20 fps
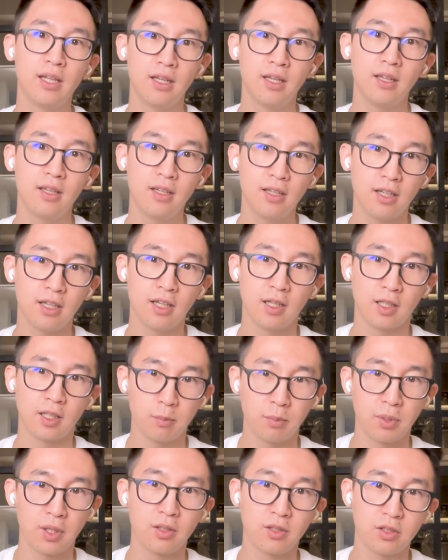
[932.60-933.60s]

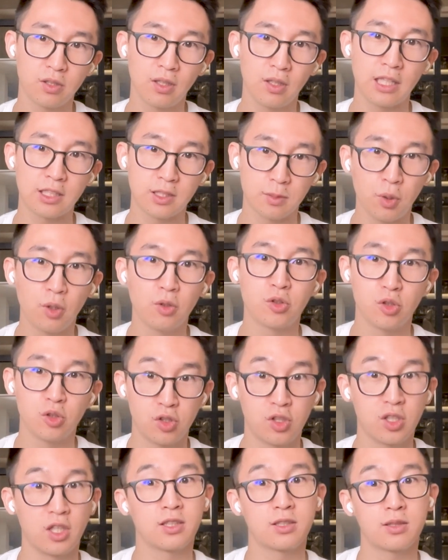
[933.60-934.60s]
Compared to, as opposed to
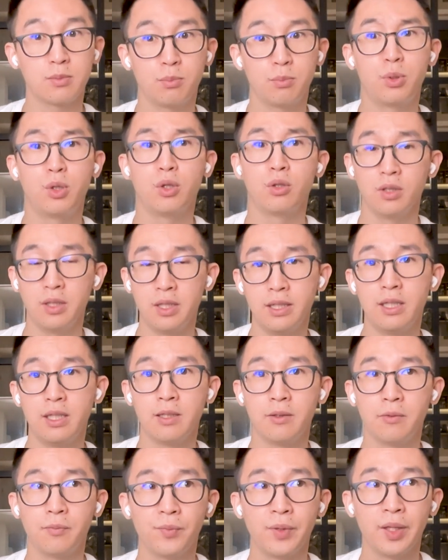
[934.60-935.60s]
just
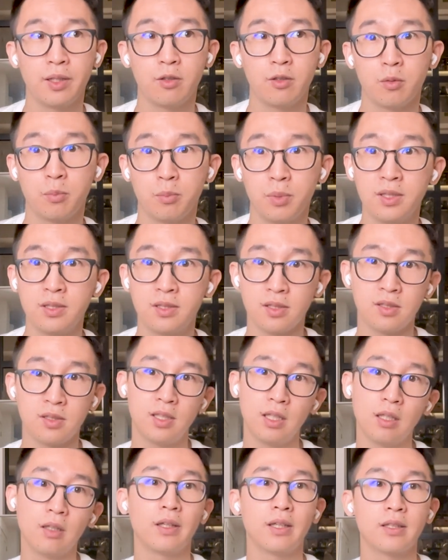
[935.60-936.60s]
purely like your business
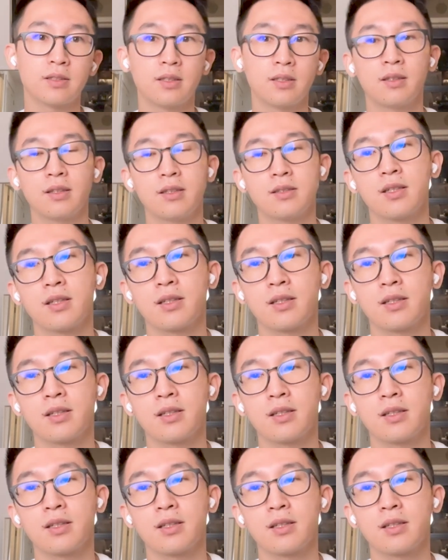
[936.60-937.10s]
dealings and things like